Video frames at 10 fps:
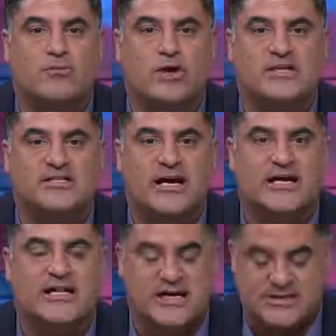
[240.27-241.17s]
reads
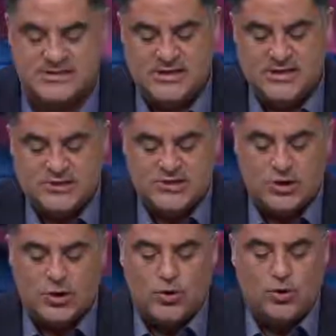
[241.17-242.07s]
like this.
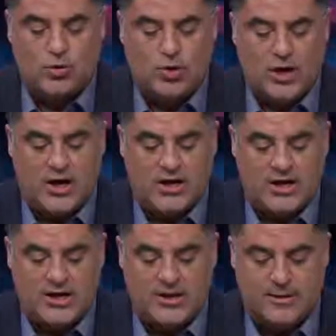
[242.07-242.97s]
So uh,
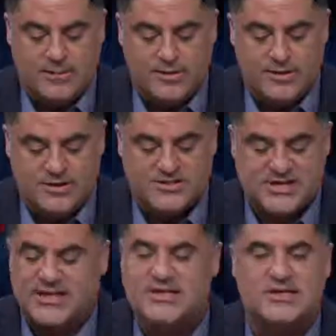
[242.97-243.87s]
he
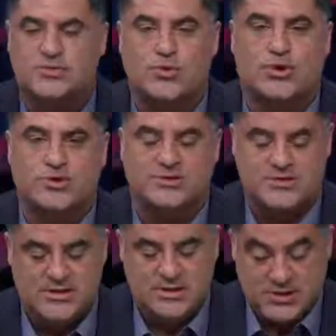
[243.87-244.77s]
said these words.